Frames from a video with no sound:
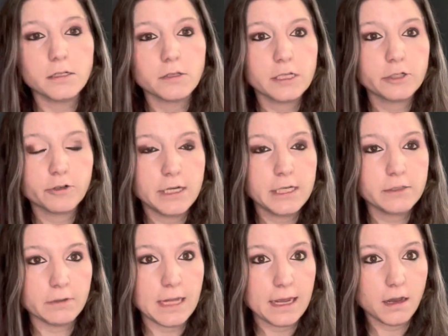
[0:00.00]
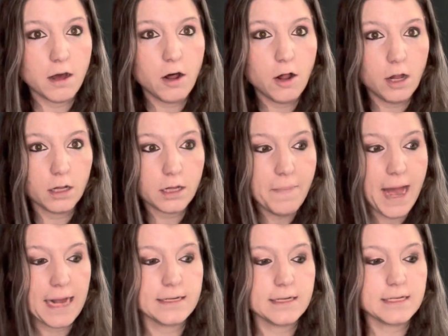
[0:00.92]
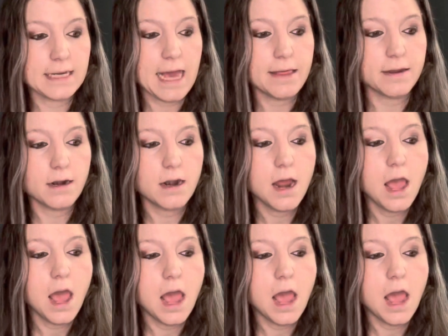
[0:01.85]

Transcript: So these trees were like all compacted together